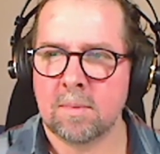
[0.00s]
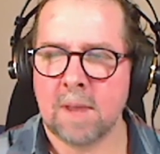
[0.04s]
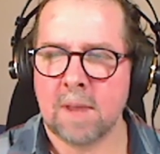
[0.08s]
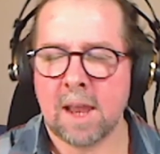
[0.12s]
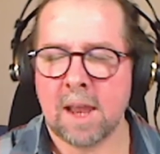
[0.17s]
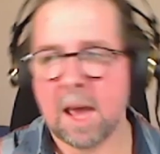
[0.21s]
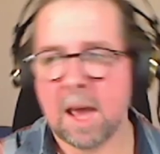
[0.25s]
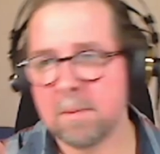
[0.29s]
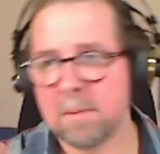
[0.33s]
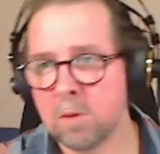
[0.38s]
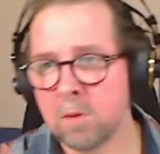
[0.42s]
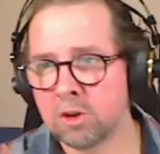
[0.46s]

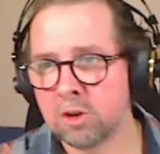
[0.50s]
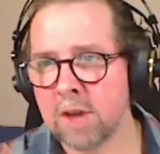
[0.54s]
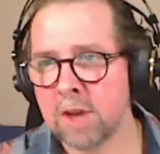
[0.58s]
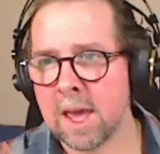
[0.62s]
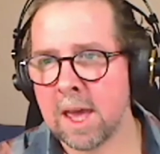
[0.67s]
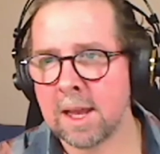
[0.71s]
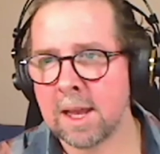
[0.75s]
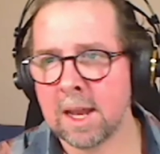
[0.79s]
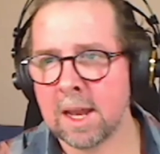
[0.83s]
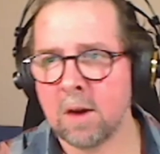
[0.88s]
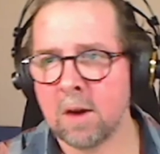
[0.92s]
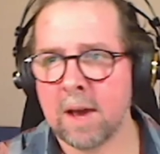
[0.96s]
At
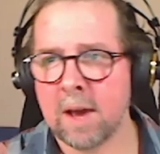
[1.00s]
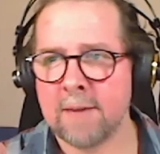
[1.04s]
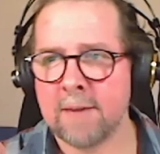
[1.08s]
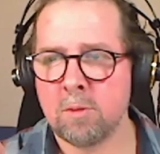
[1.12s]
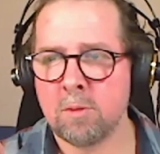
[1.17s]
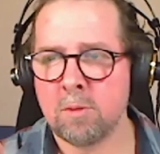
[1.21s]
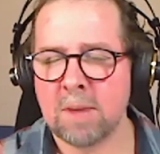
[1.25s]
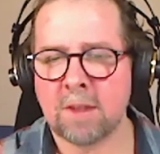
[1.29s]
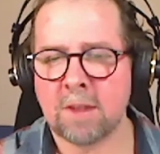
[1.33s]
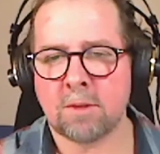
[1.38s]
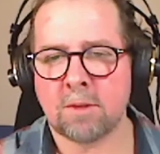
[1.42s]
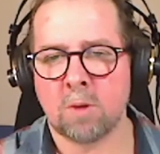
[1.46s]
Mohjang now I have a
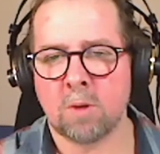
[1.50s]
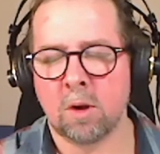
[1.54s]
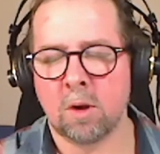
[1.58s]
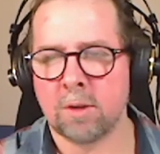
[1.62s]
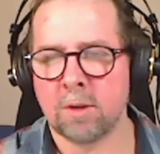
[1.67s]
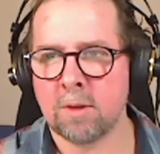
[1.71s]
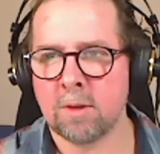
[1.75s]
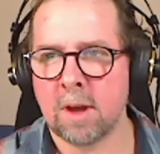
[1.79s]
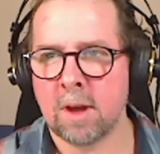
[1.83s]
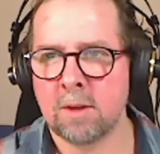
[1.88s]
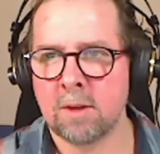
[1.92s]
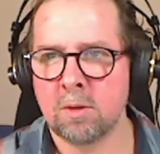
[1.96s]
mixed role,
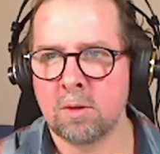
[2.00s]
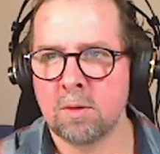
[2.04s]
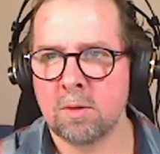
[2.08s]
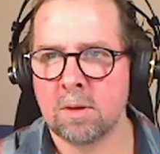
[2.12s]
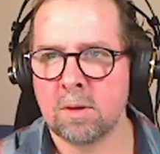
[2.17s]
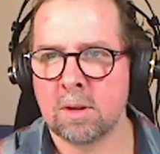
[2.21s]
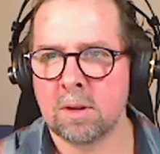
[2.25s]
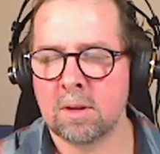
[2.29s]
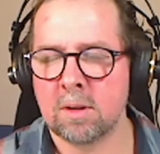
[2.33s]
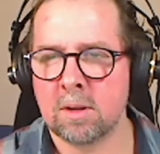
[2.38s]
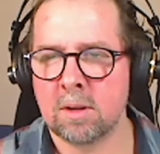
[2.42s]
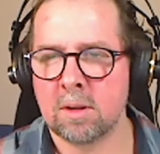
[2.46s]
so I
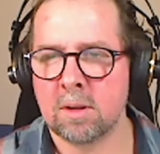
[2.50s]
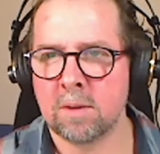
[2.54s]
do